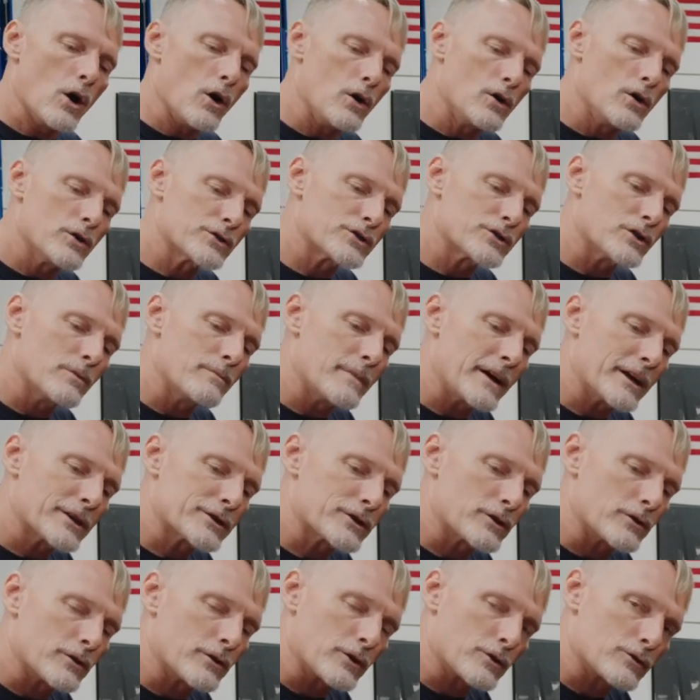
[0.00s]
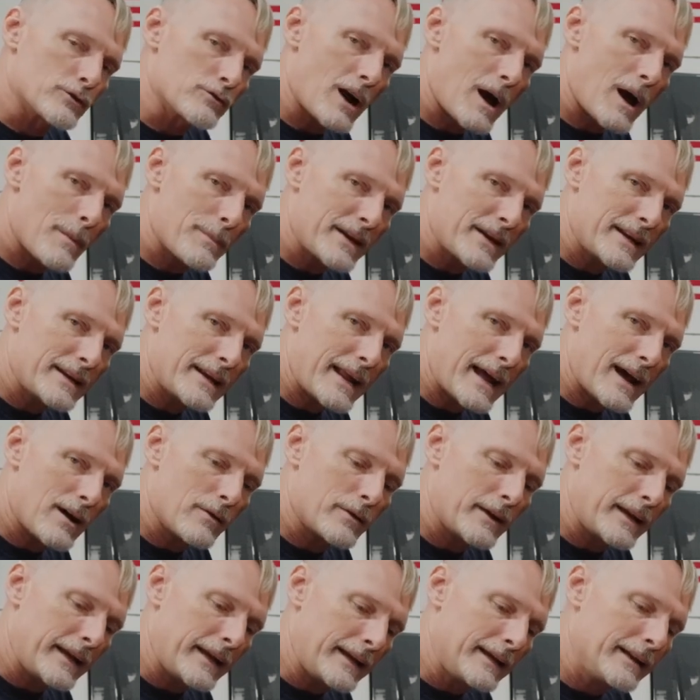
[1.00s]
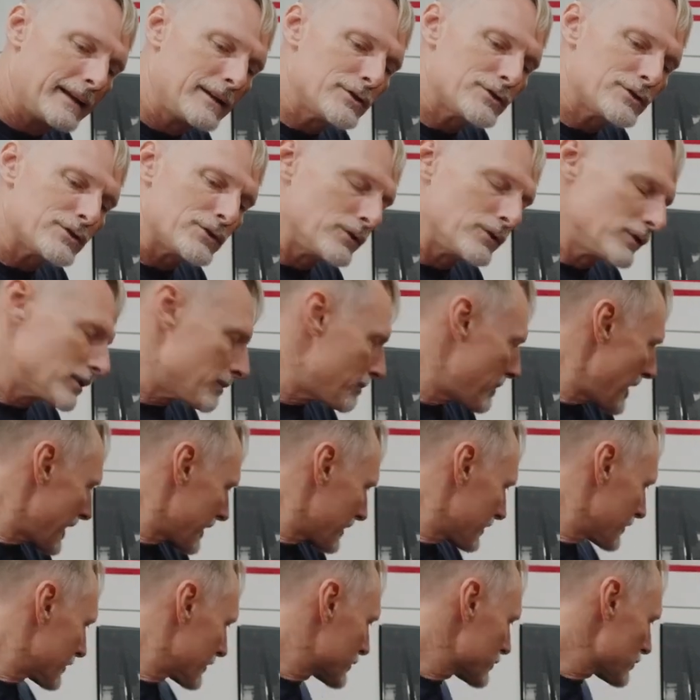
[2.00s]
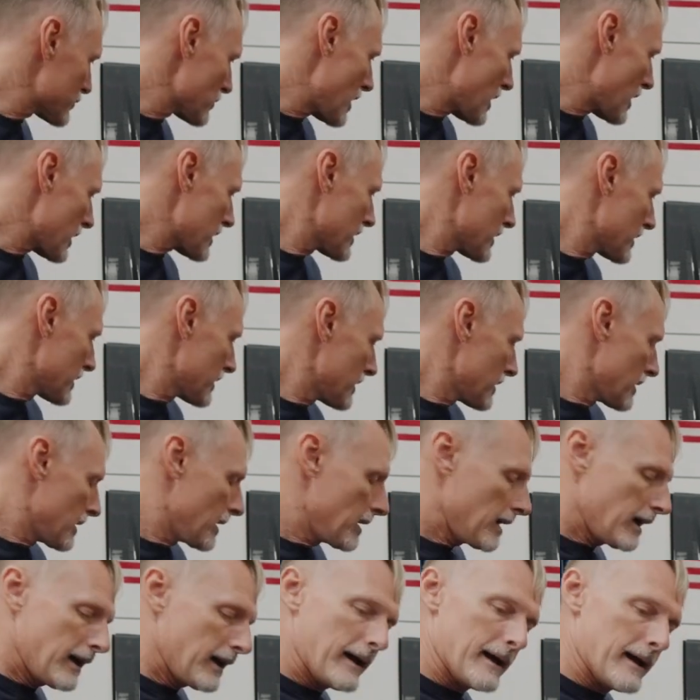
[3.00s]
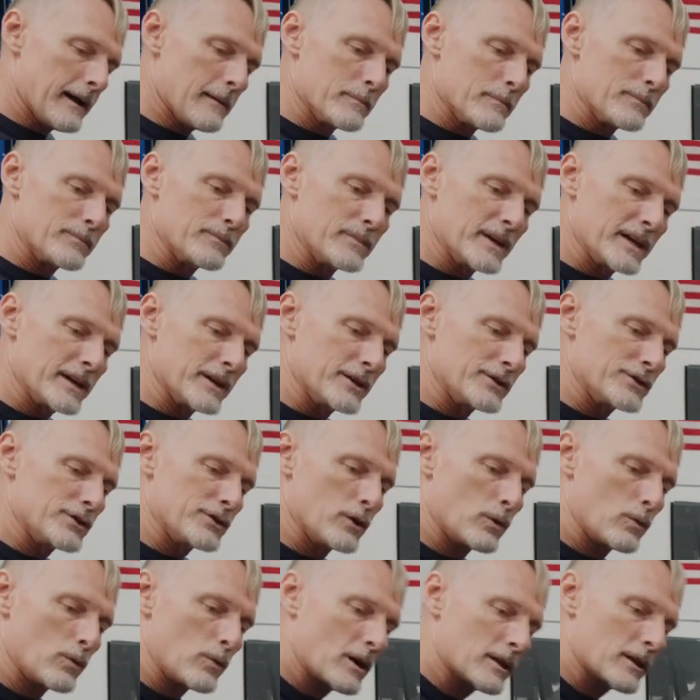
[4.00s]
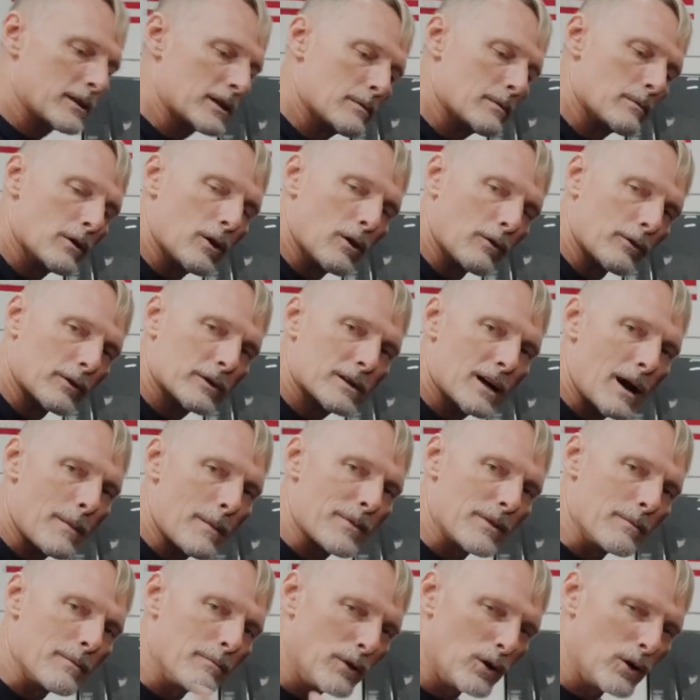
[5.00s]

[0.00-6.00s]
Also make sure they're dropping down into the bed of the truck. because you don't want them over top of the